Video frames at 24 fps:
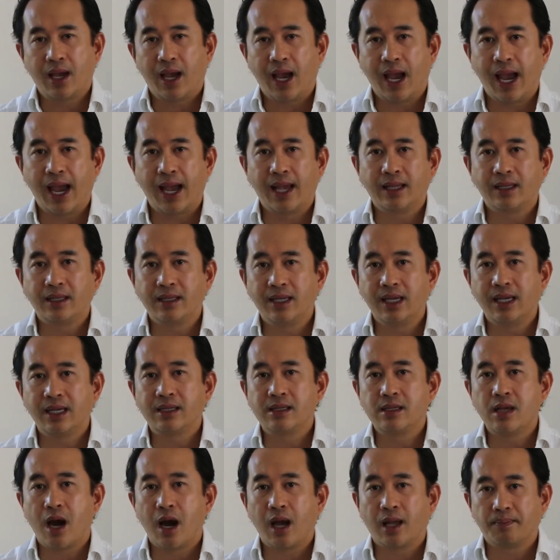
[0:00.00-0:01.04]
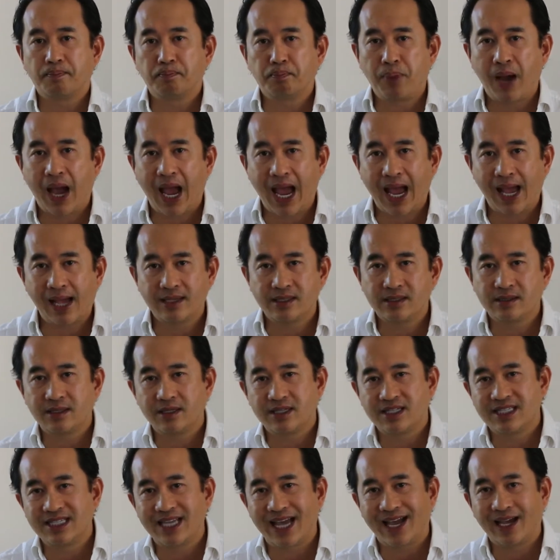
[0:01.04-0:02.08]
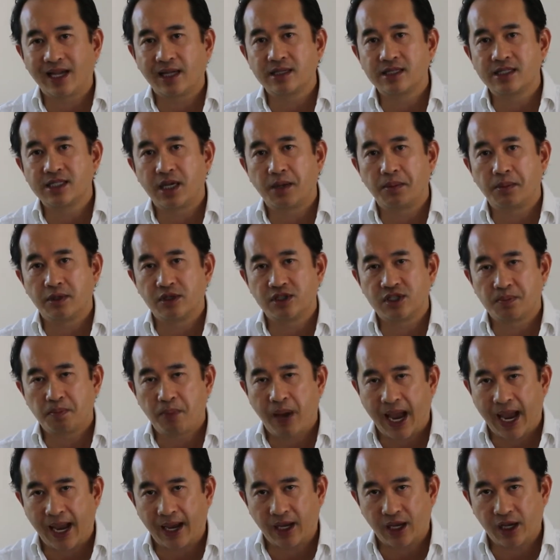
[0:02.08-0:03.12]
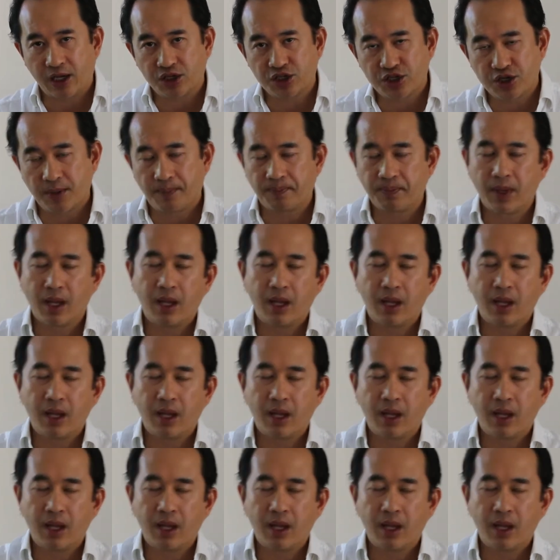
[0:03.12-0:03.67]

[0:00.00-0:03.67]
and did not pass the second stimulus package.